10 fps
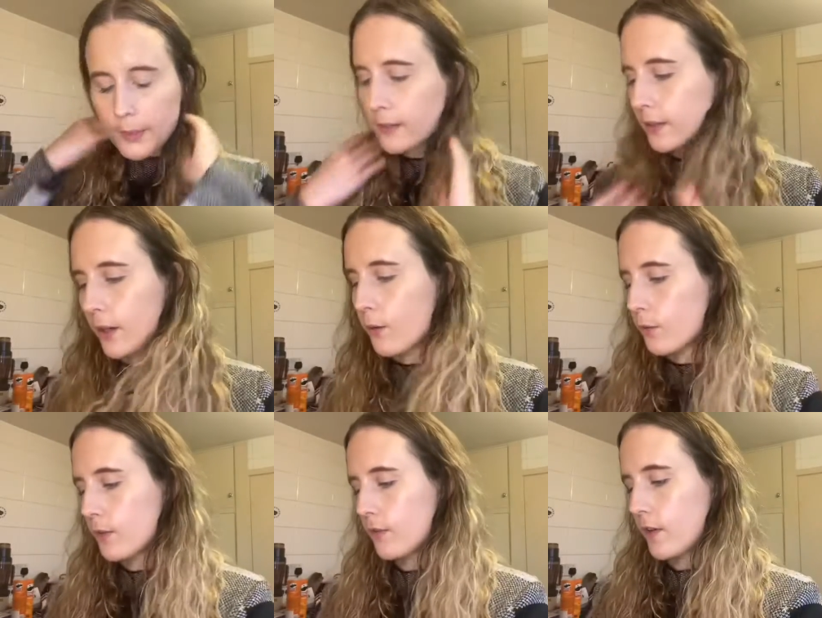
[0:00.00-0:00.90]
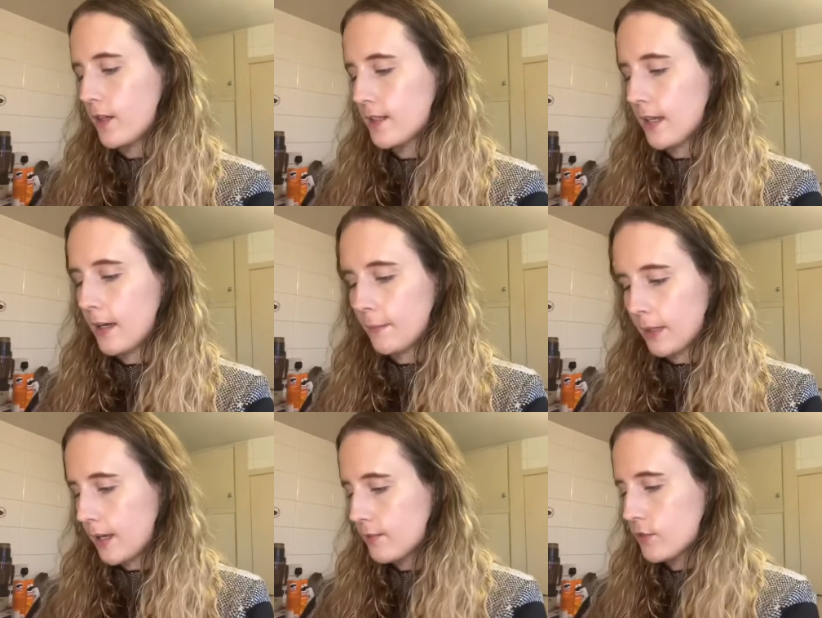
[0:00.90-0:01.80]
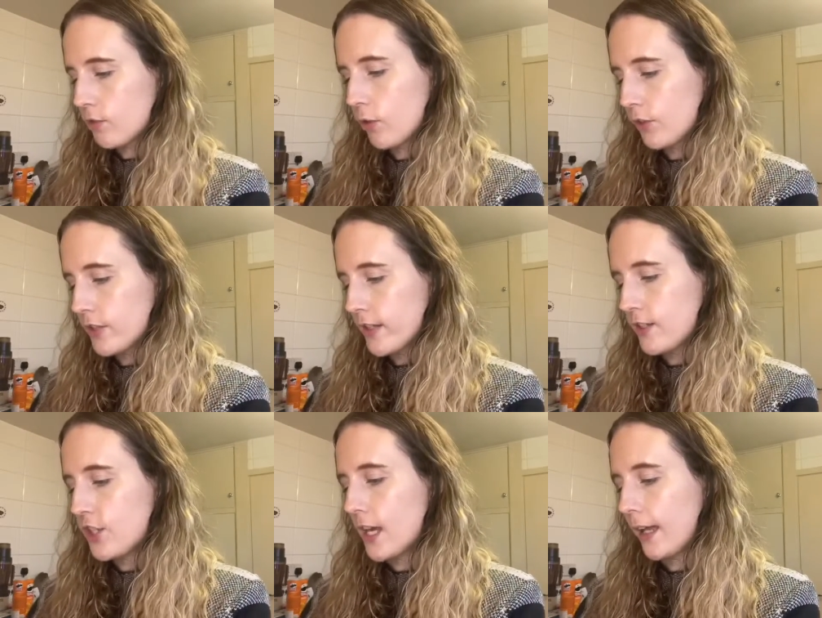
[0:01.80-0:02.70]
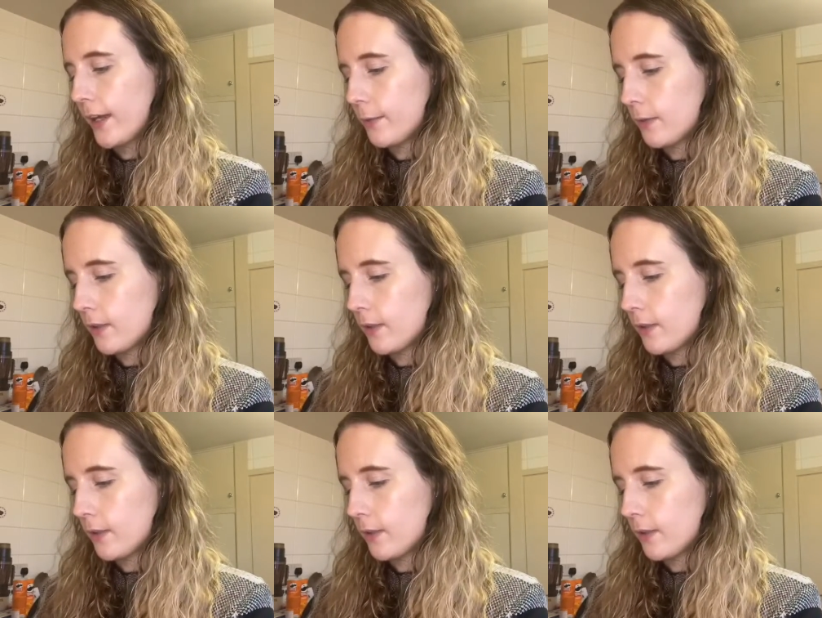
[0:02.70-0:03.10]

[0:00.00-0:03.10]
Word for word: going to go with first, I'm kind of drawn to this yellow,